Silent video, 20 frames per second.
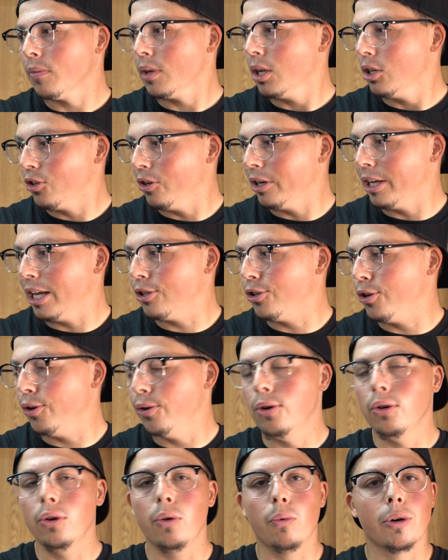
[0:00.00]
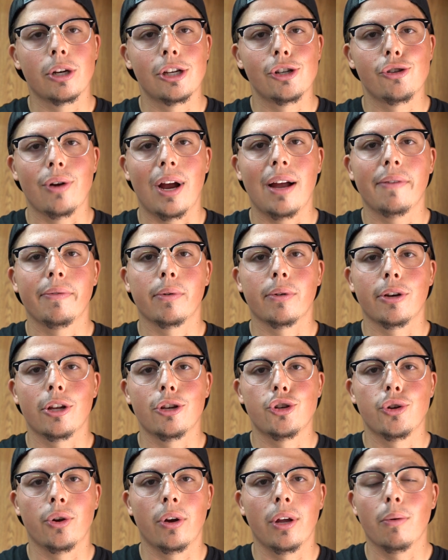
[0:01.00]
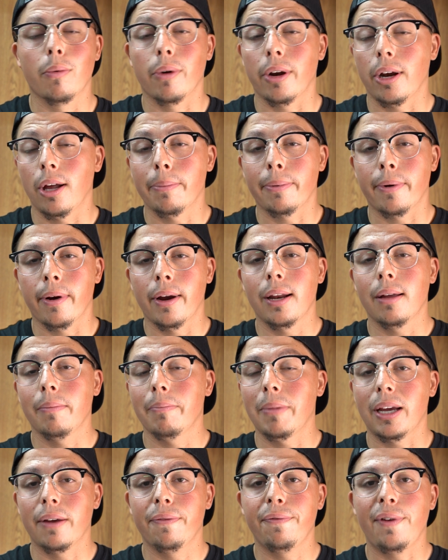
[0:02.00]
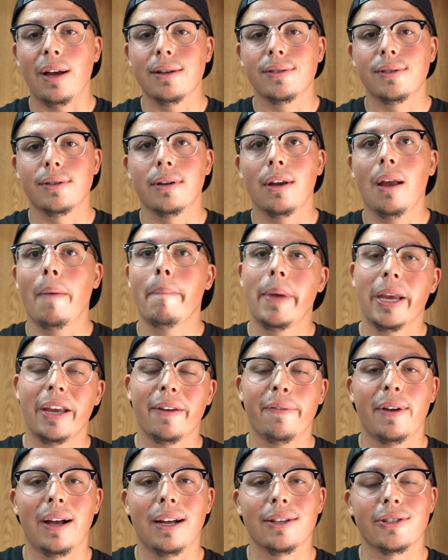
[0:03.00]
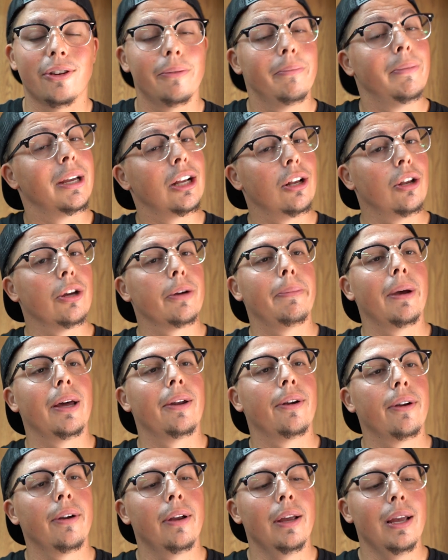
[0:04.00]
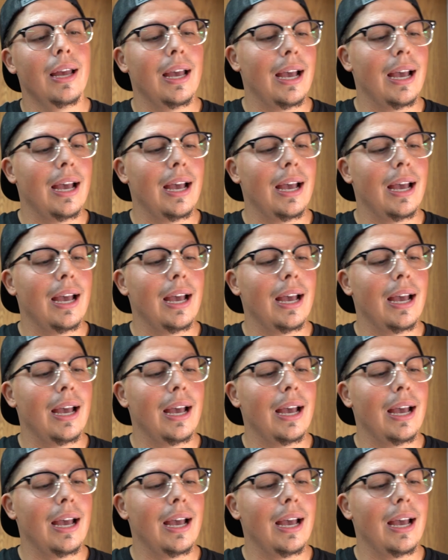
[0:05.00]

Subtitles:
It's gonna get tuned, we're gonna drive it, we're gonna enjoy it, we're gonna upgrade it, make it faster, make it look better,